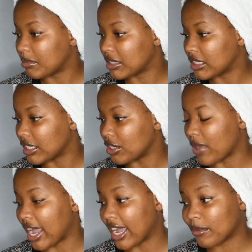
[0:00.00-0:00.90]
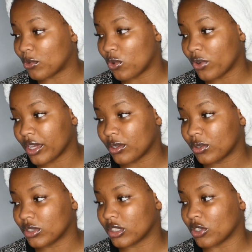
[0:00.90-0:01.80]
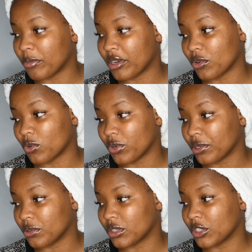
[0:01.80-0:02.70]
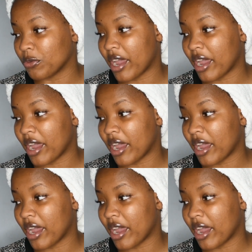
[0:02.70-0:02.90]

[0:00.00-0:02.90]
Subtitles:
You see, no animal oils, no mineral oils, no